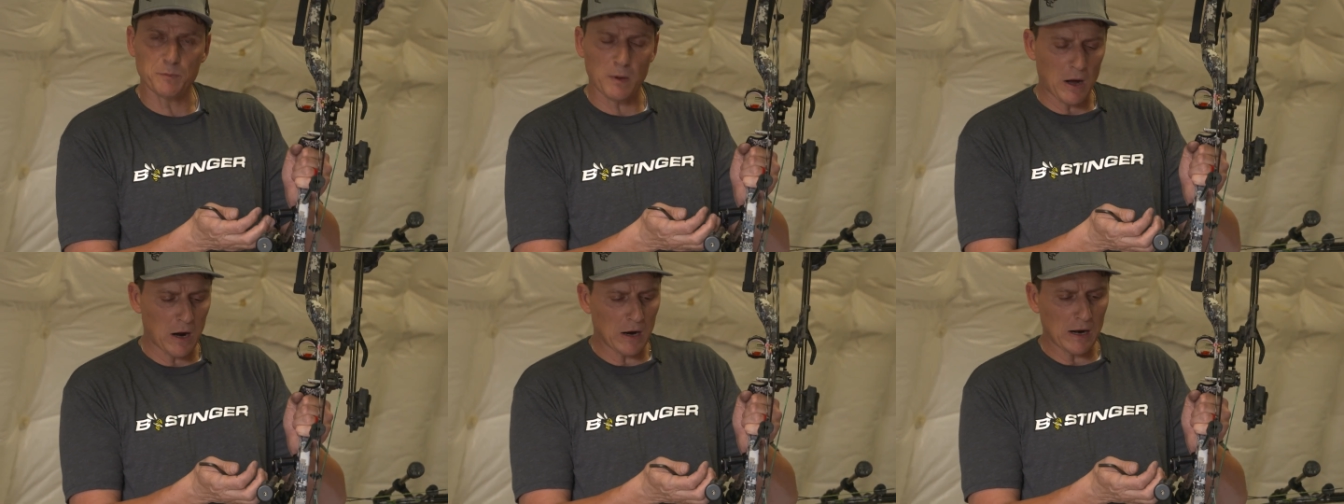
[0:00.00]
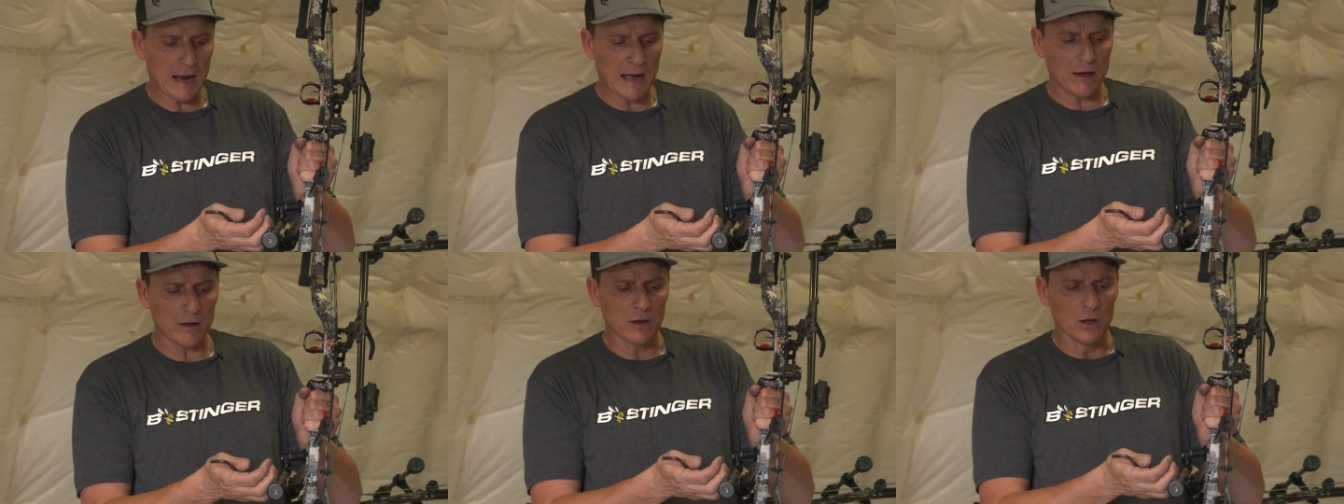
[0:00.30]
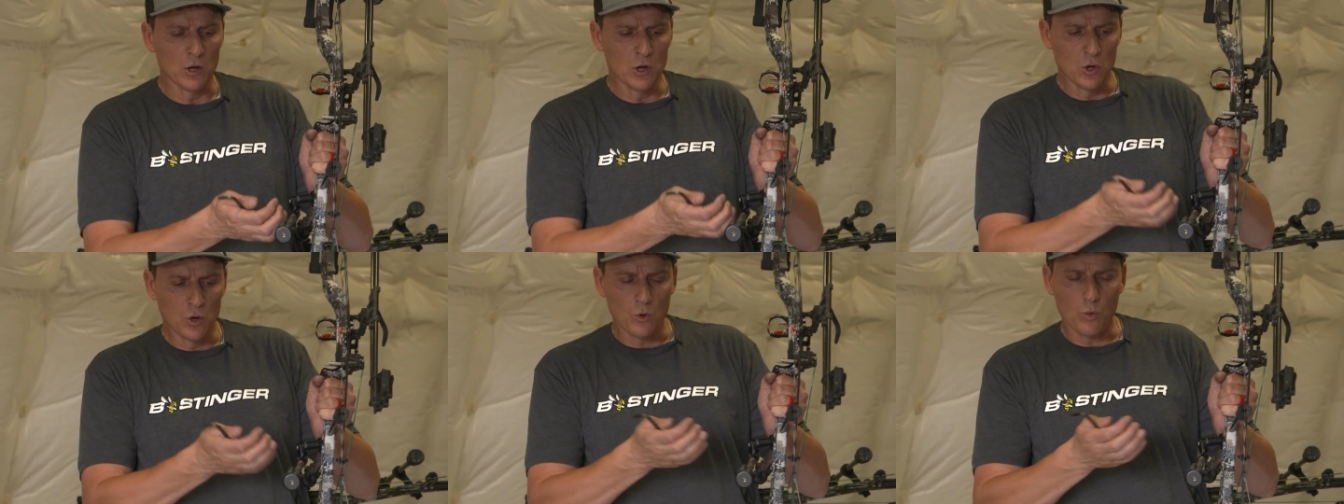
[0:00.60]
bar out
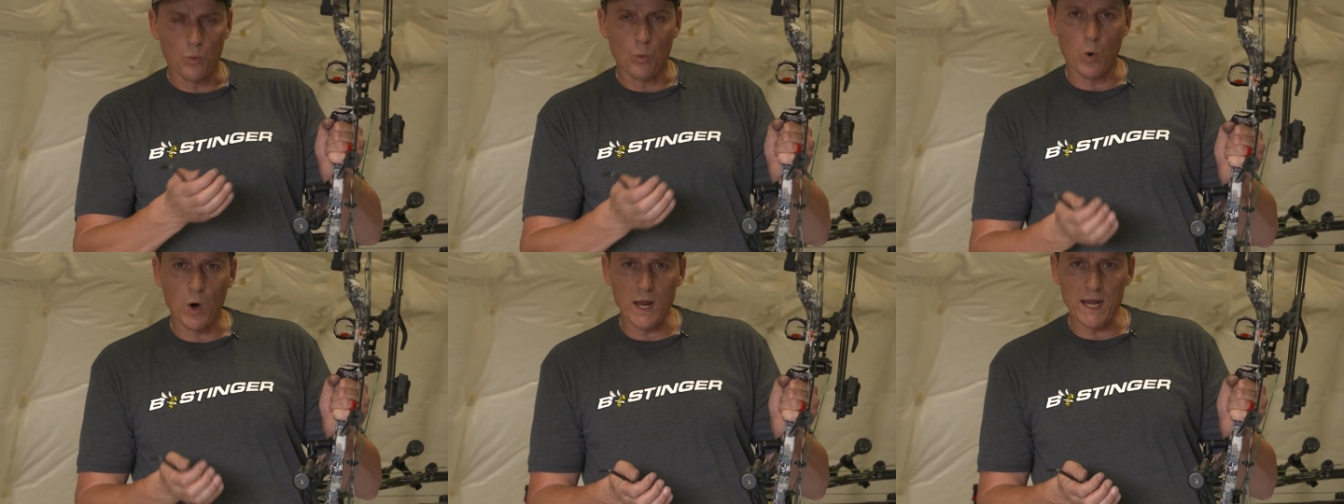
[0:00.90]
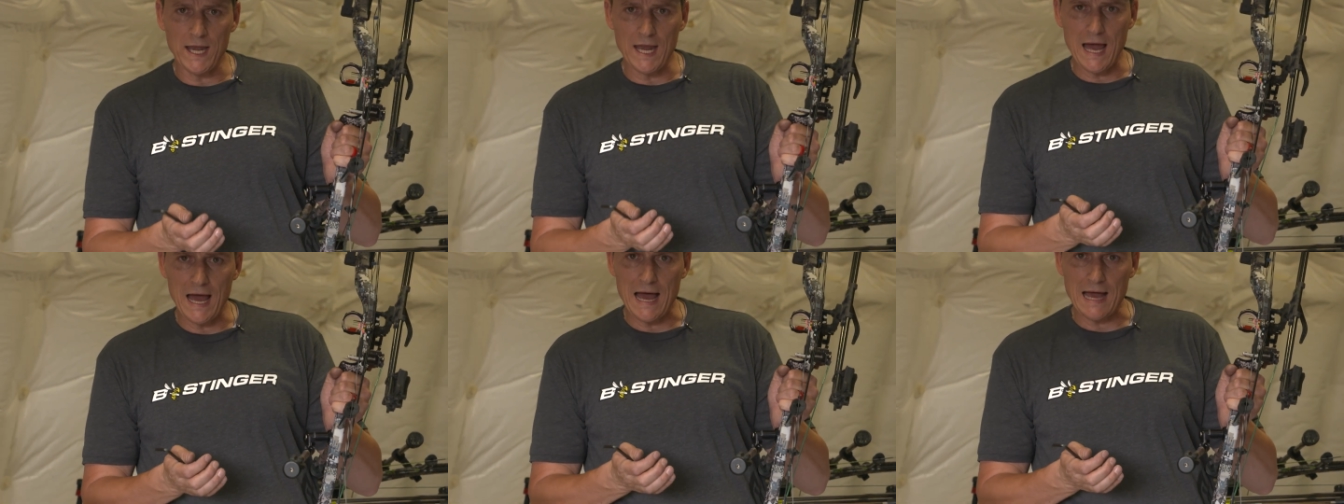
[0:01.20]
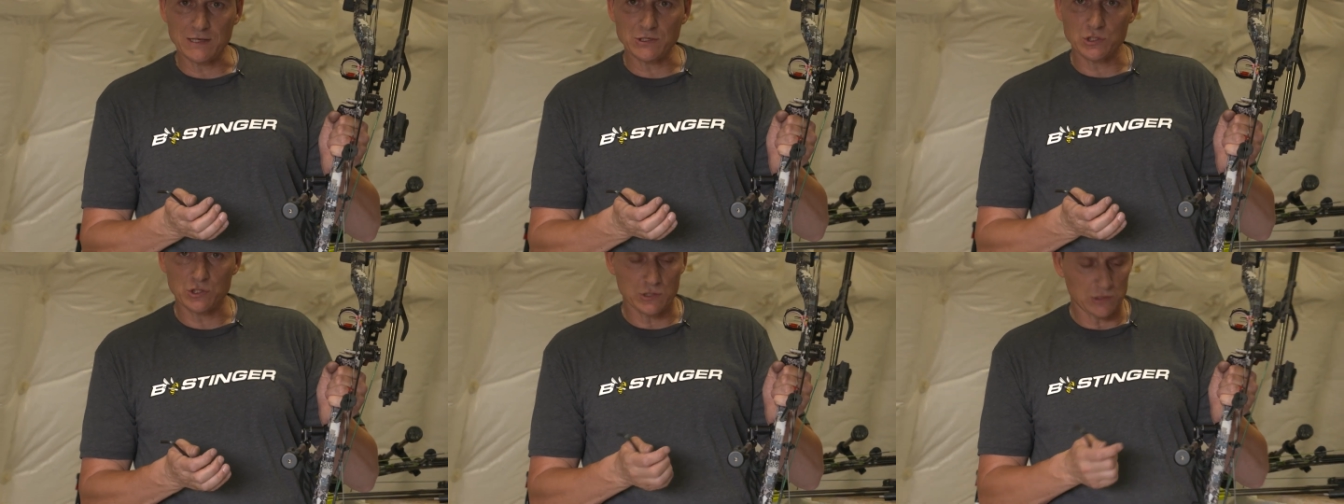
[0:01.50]
one
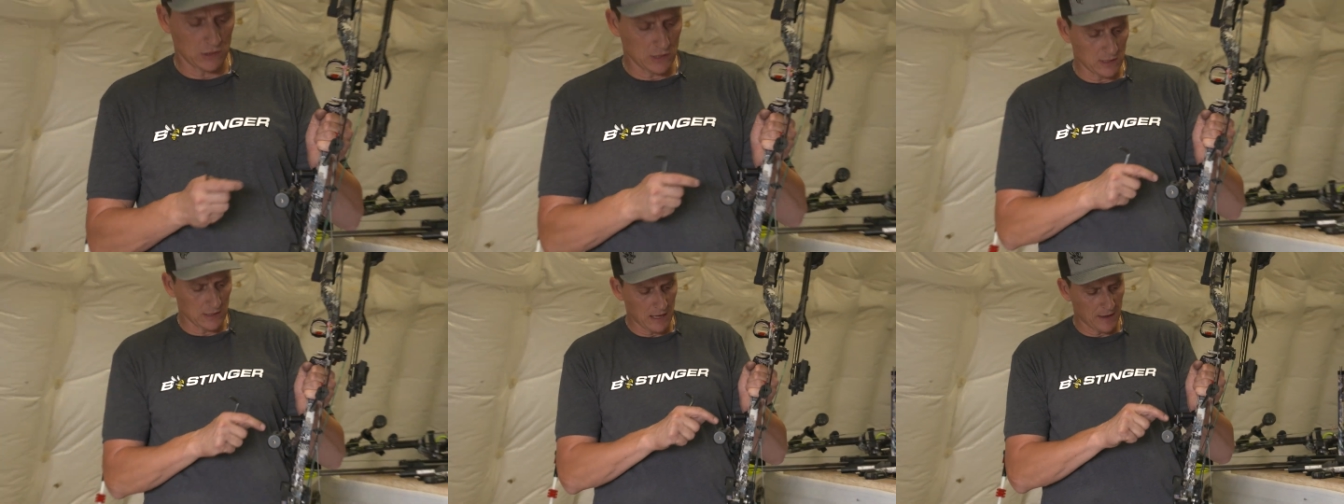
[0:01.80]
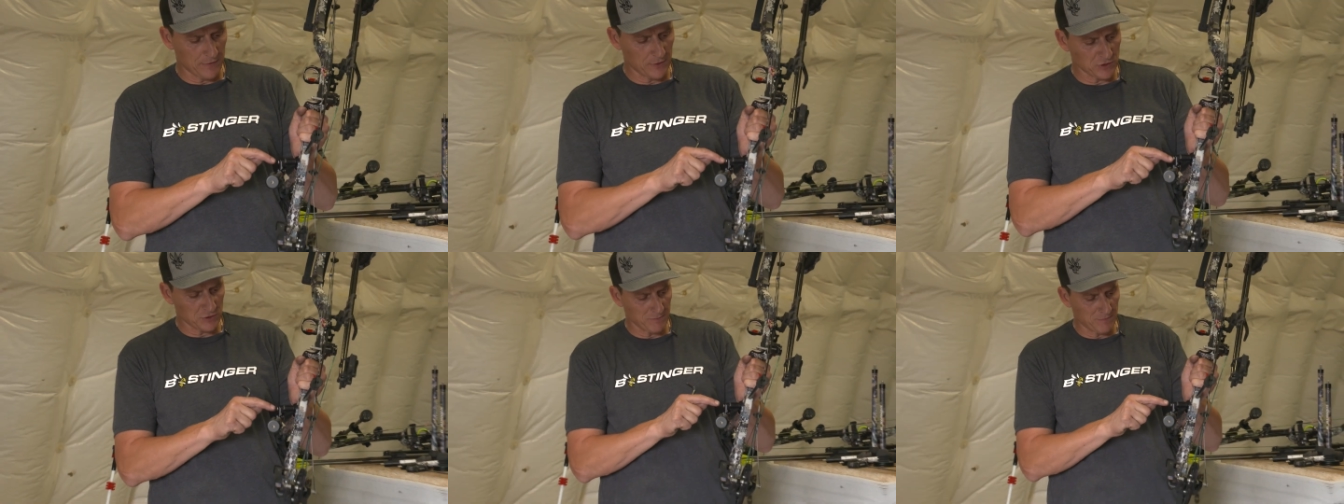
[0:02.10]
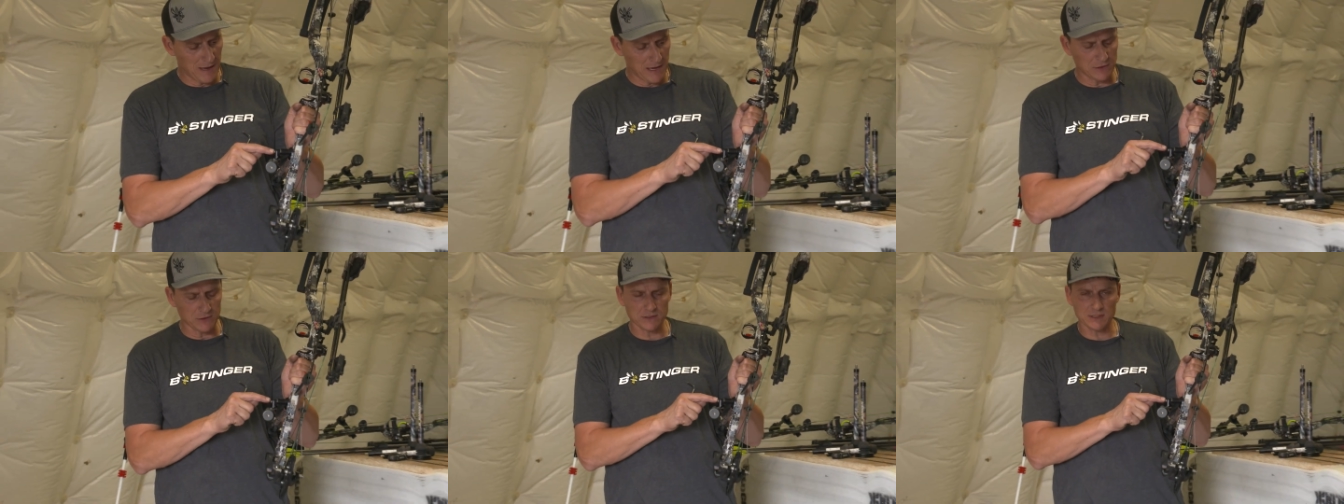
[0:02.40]
notch, and now there's
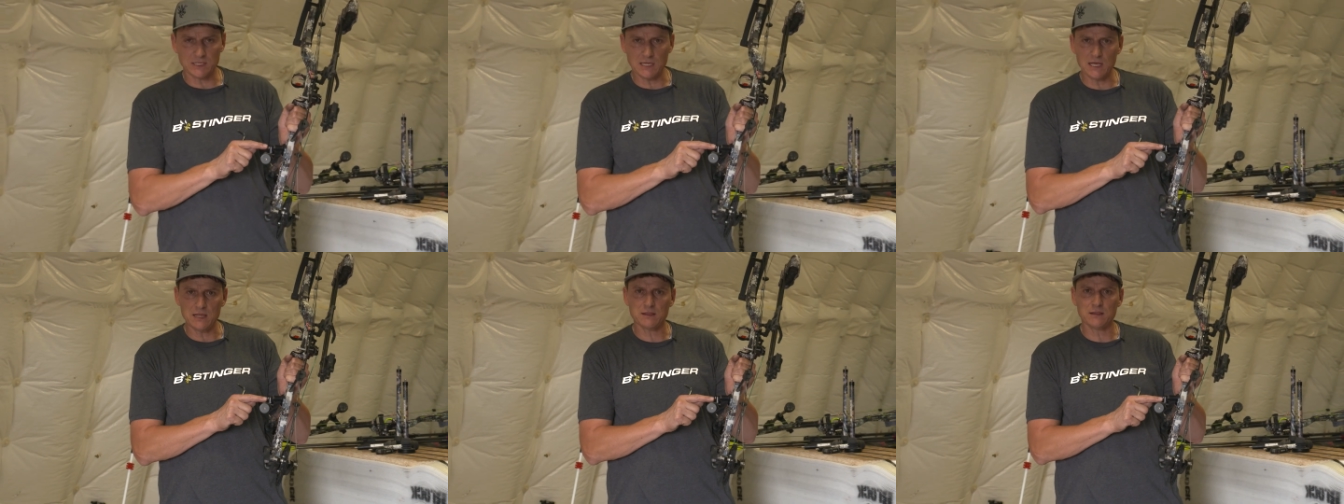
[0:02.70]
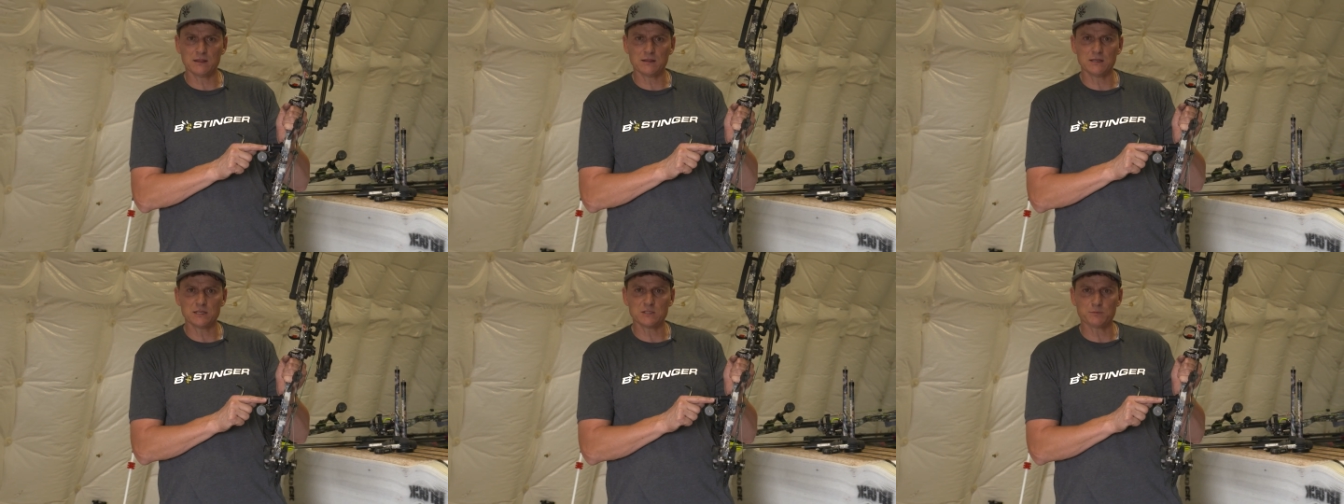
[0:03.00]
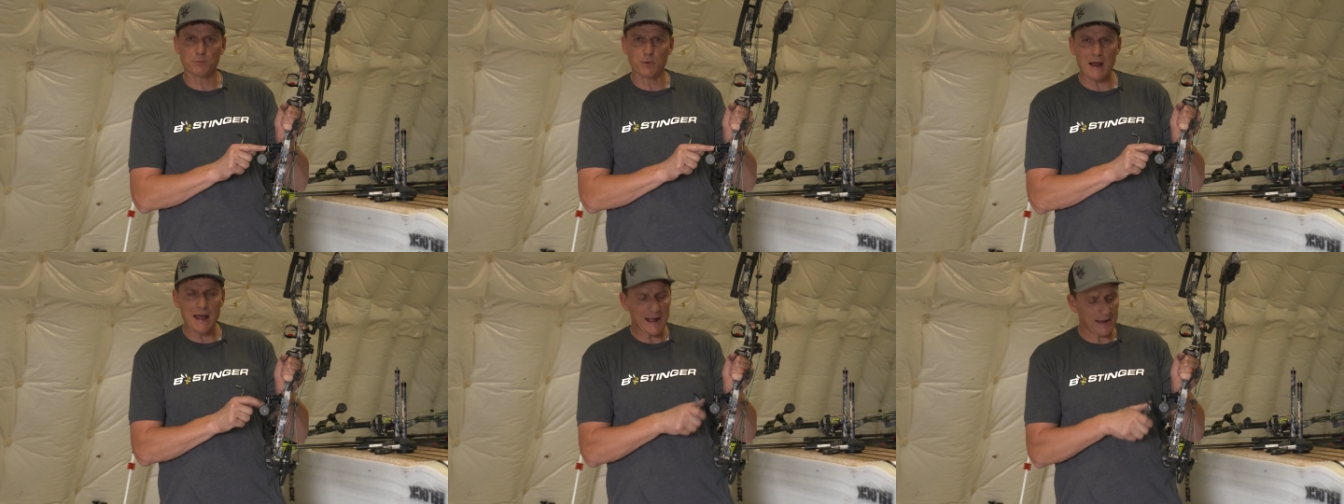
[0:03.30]
metal teeth in these
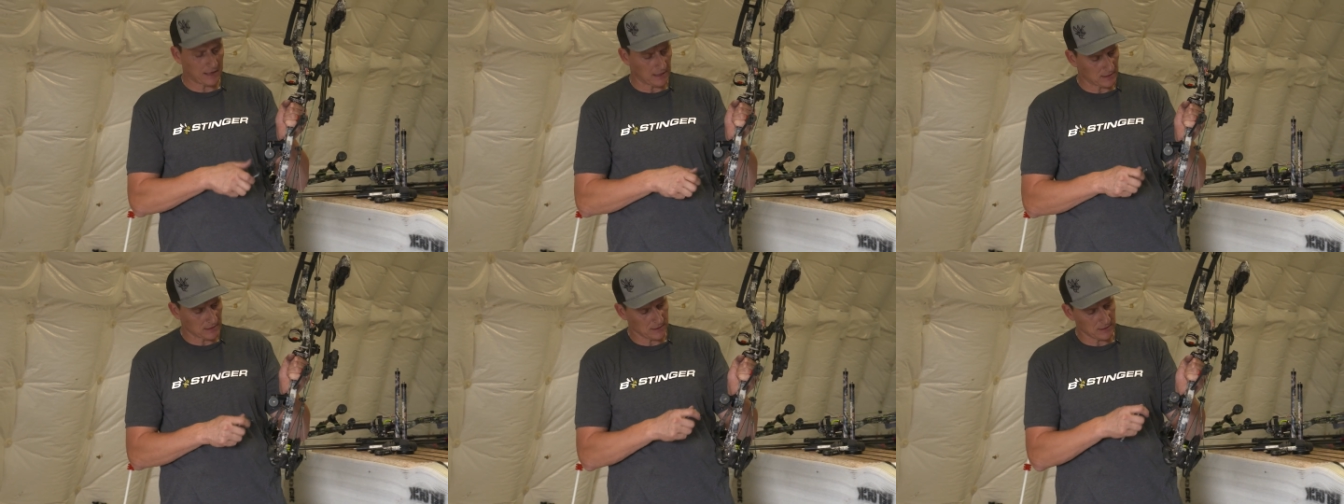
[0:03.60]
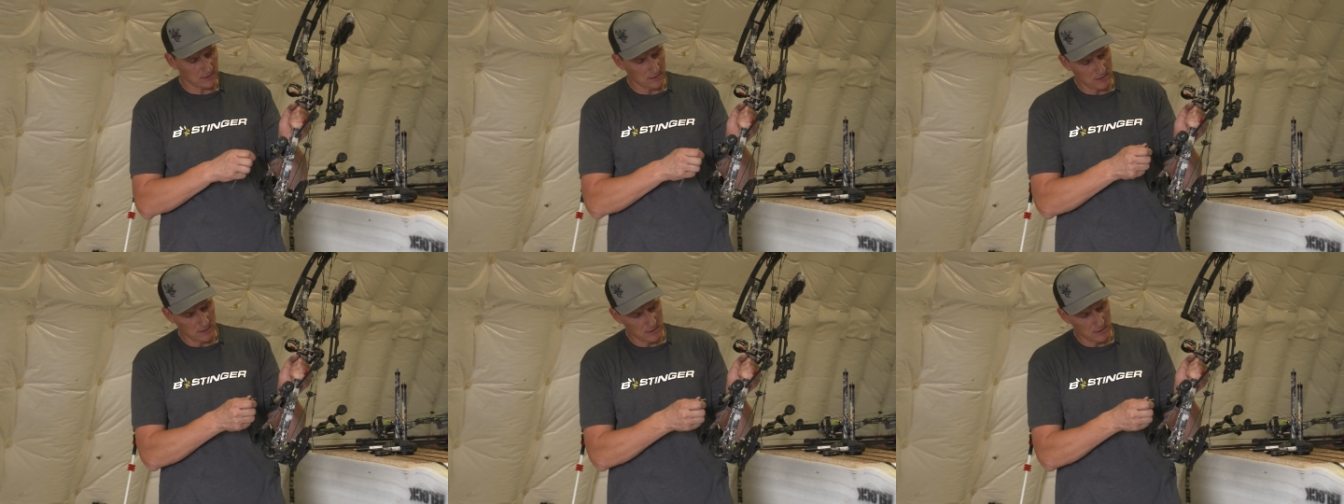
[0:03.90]
brackets,